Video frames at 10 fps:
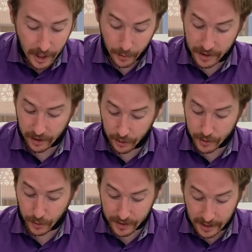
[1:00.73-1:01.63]
which includes
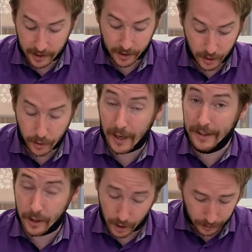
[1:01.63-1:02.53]
Osaka, Hyogo,
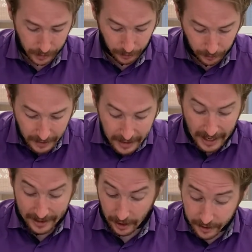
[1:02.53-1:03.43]
and Kyoto,
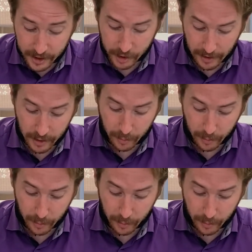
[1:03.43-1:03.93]
and other surrounding